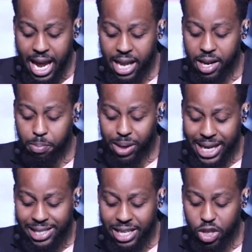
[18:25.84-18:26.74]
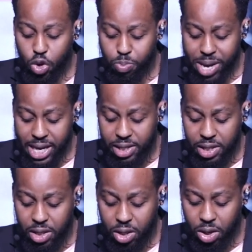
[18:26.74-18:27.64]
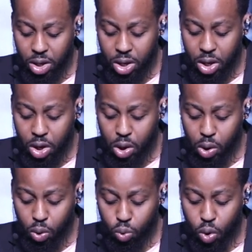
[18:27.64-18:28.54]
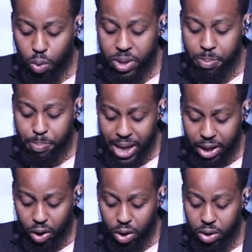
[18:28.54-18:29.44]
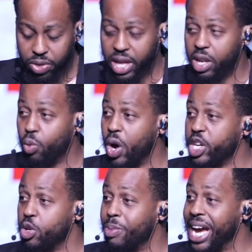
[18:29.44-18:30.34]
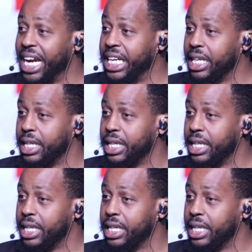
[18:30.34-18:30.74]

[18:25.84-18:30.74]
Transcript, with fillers: And the blessing you miss will be bigger than the one you made.